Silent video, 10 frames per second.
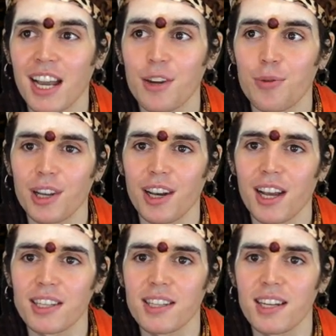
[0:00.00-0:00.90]

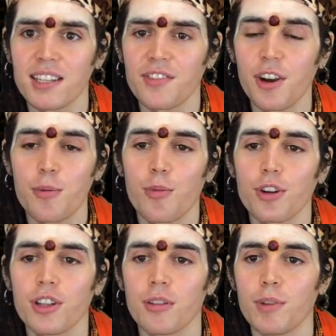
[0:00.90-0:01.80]
realized, and it's very
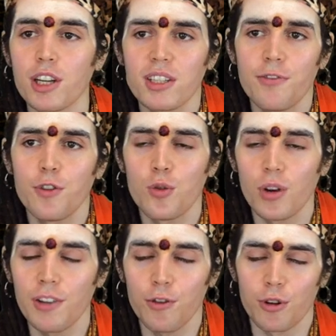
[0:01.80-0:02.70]
important, because if
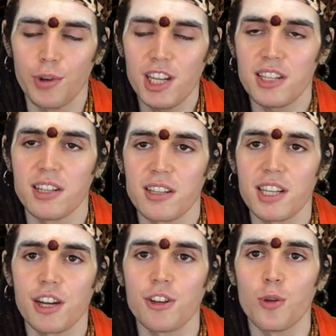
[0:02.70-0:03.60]
you're really
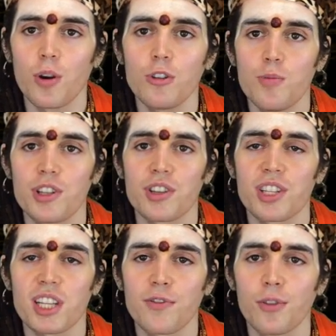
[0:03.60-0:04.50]
sincere and you want to be
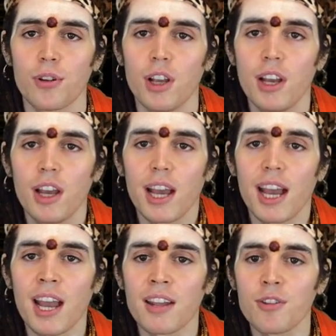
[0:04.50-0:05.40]
successful
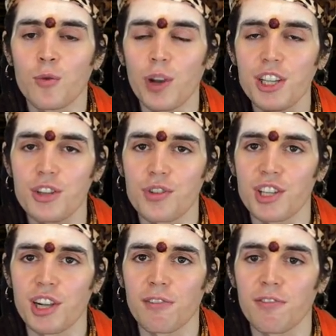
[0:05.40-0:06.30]
and raise
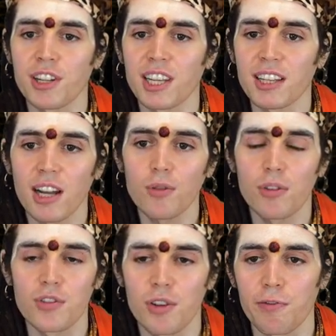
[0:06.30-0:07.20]
yourself and get out
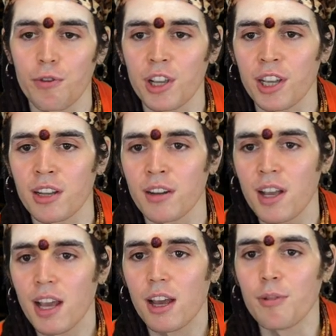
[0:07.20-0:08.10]
of suffering
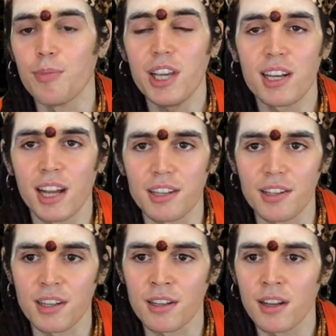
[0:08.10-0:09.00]
and be
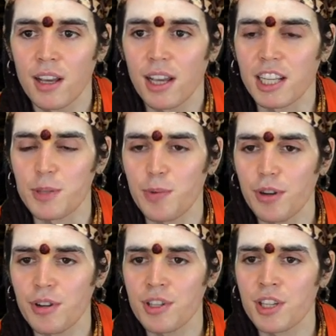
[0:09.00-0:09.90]
enlightened,
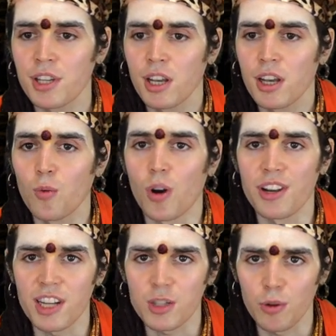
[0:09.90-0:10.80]
experience
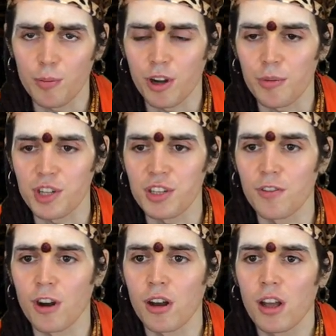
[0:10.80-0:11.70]
oneness with
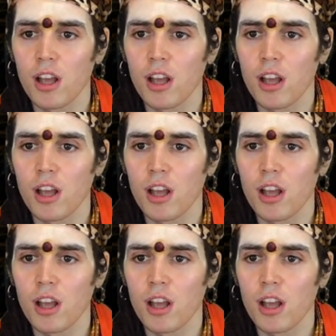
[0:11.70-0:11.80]
Paramashiva,